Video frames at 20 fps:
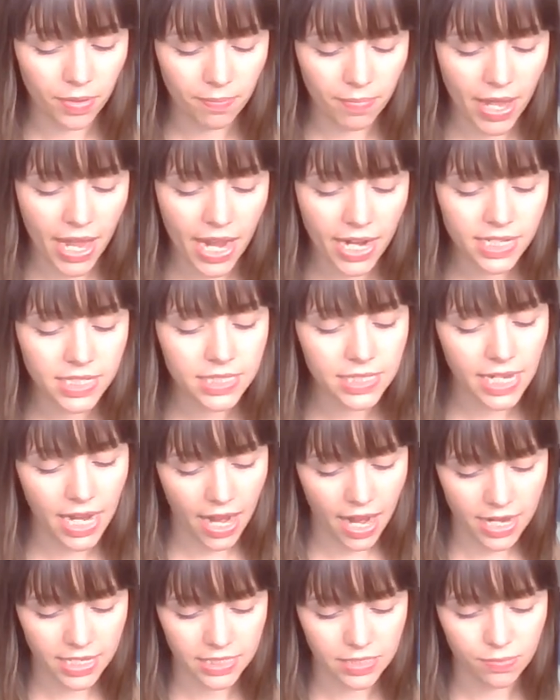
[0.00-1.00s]
Max
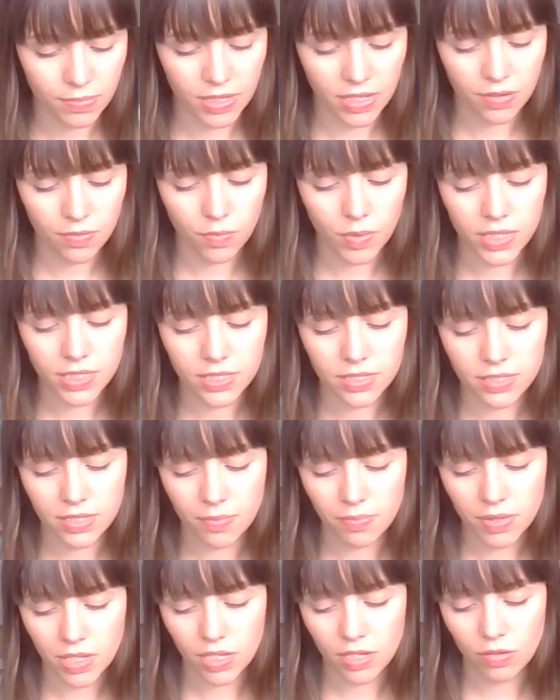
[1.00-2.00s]
asked me, what's
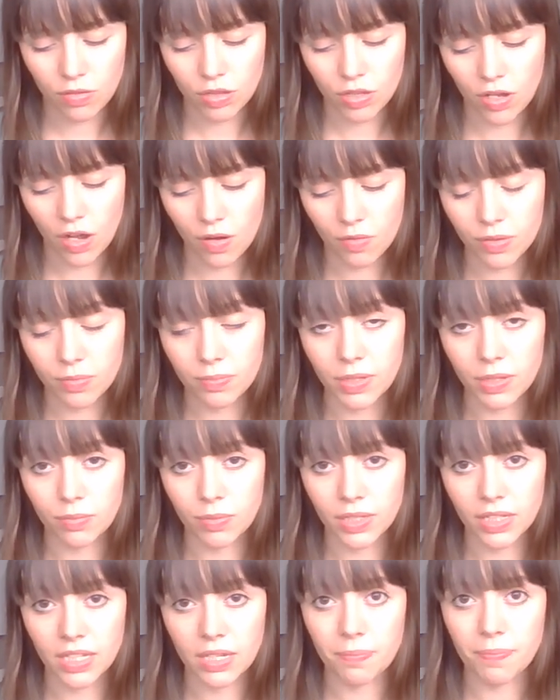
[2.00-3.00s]
something you thought would be
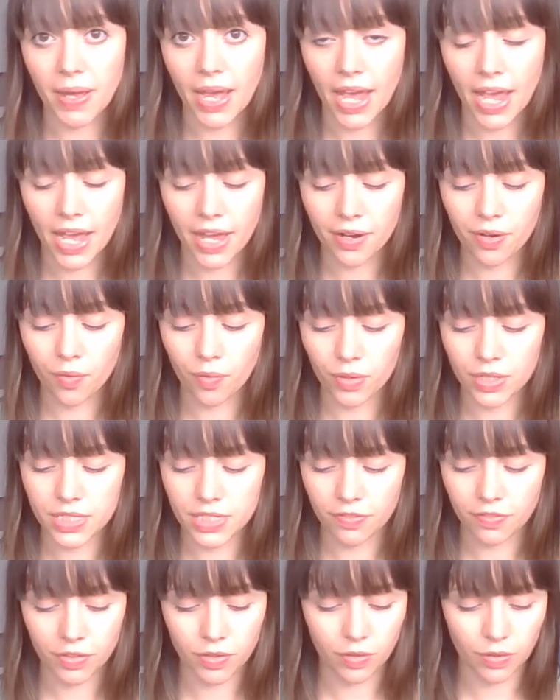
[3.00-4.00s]
really bad or
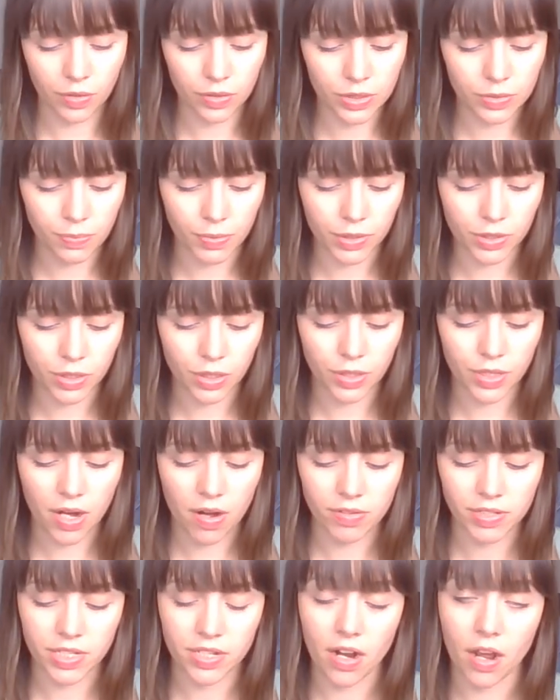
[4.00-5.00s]
difficult but turned
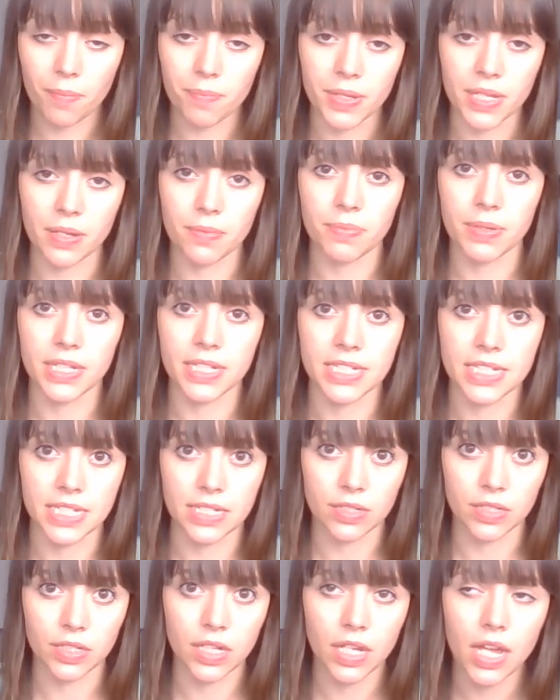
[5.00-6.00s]
out to not be a big
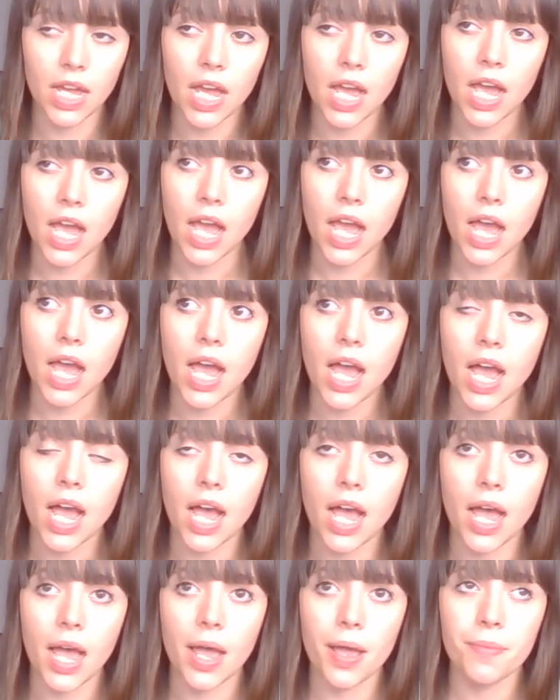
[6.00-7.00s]
deal?
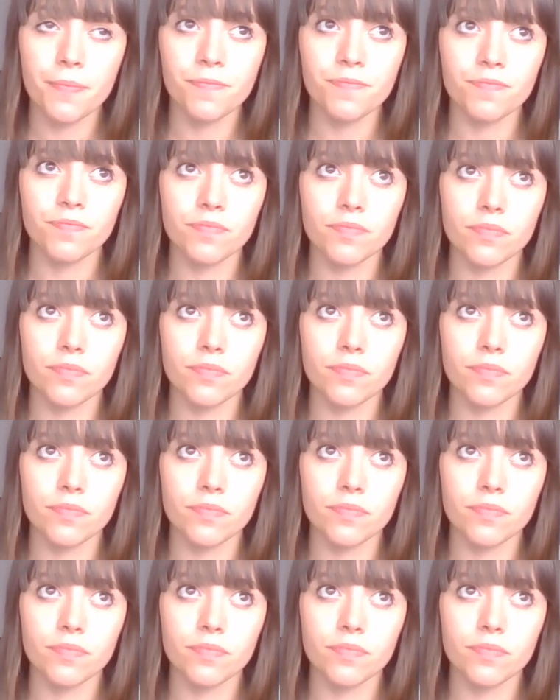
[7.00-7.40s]
Um,